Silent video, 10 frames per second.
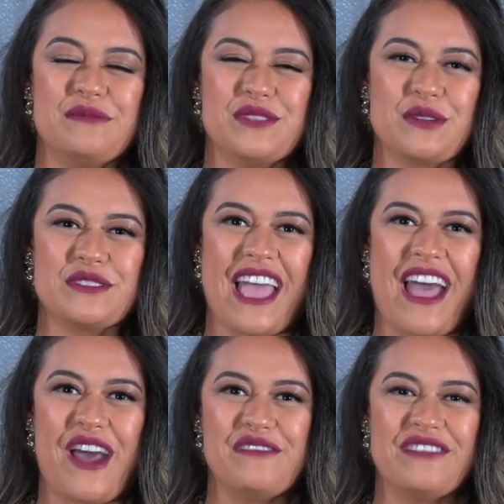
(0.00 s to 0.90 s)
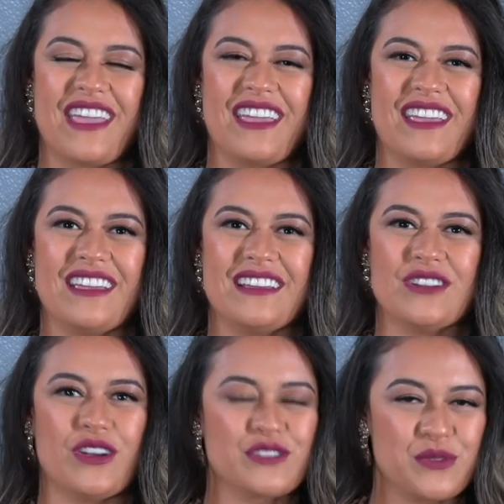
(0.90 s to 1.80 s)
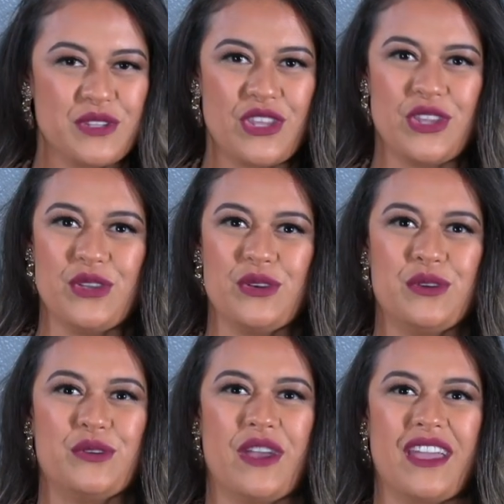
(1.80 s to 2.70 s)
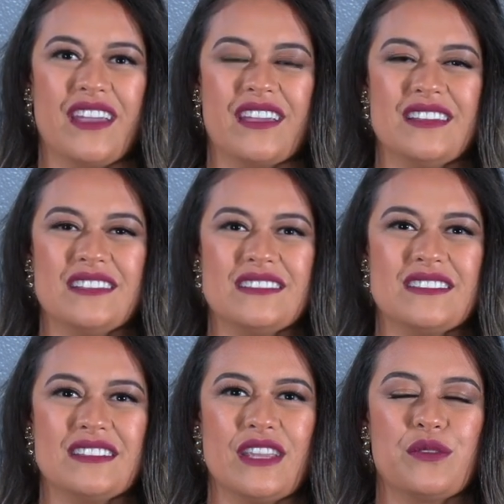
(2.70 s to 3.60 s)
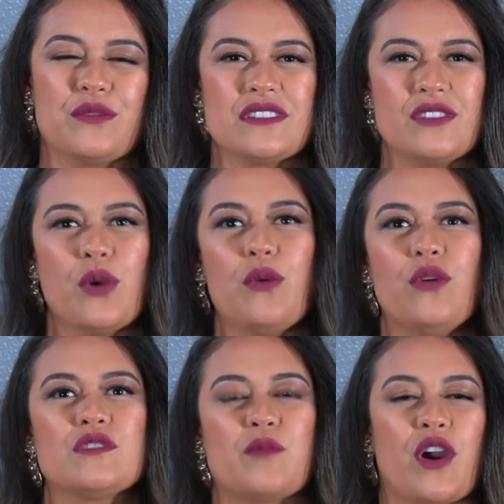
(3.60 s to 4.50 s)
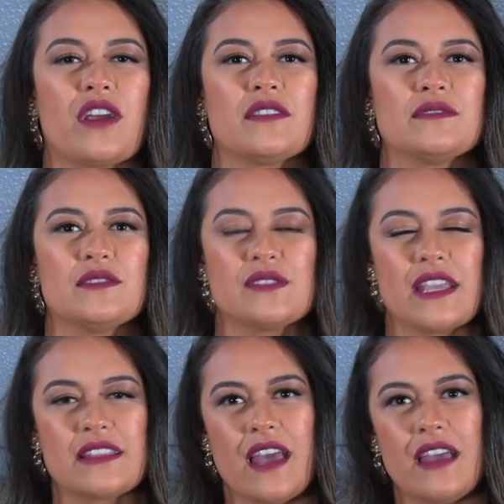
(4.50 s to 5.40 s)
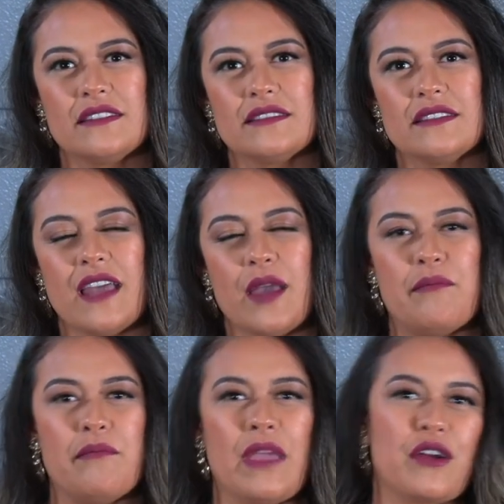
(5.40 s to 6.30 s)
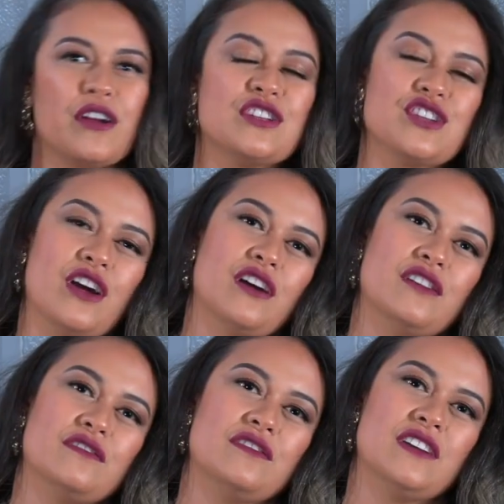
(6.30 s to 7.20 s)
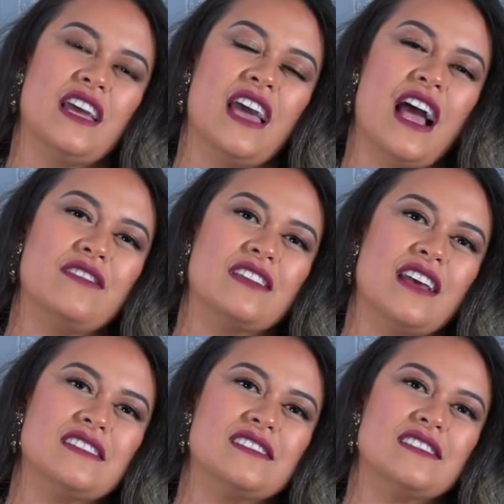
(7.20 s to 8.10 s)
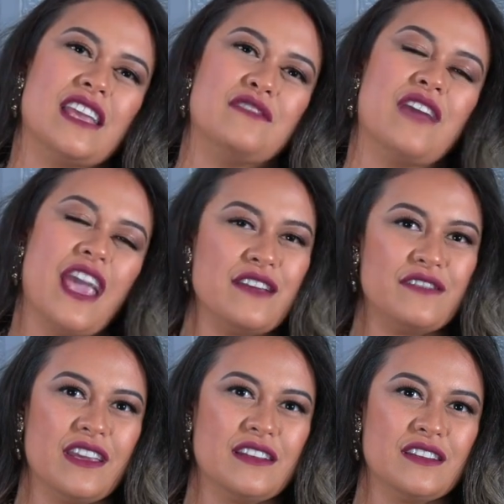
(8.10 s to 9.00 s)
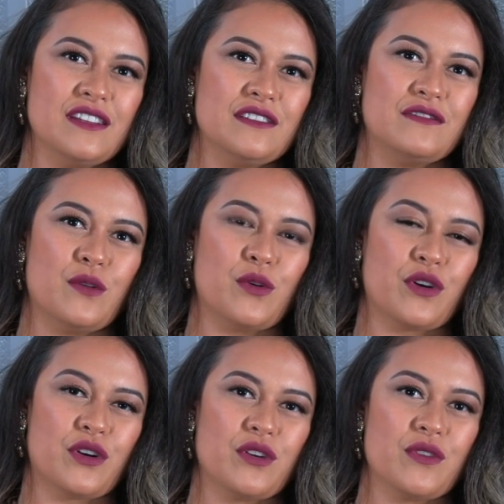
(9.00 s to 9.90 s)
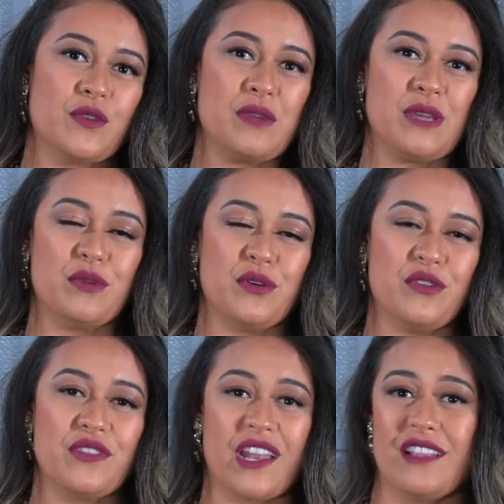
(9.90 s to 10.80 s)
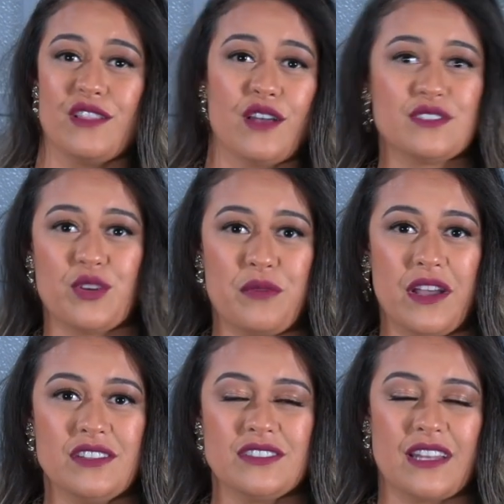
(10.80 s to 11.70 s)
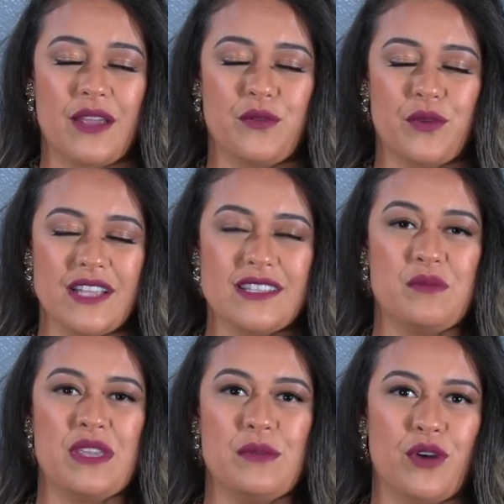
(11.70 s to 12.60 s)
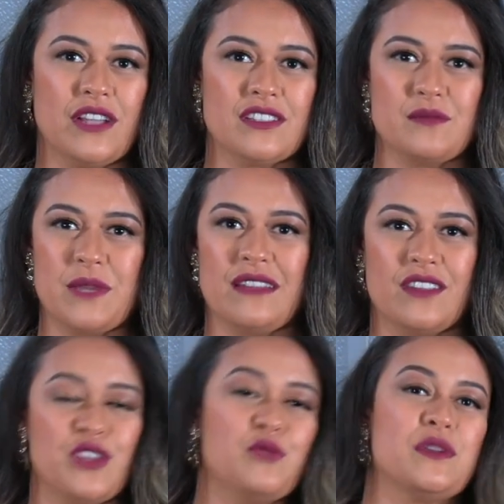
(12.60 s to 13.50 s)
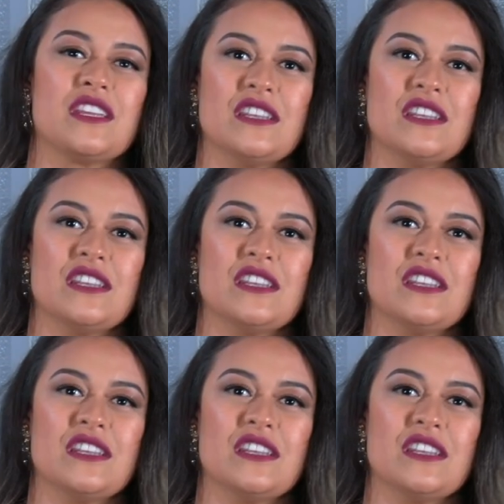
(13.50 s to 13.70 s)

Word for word: Joe Sav, and also with Q, and it was a no holds bar. It was like that marriage of having that safe haven for the people that I love so much, and when I say people, I just mean the human